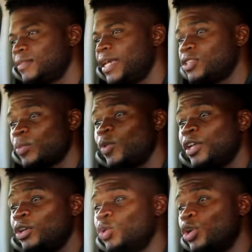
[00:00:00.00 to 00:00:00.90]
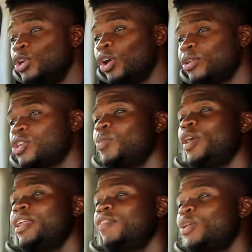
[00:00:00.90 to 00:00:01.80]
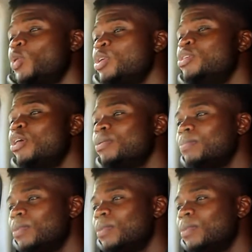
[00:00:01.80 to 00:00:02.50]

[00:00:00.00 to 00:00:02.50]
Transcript: Yeah, something you don't know nothing, something you never know nothing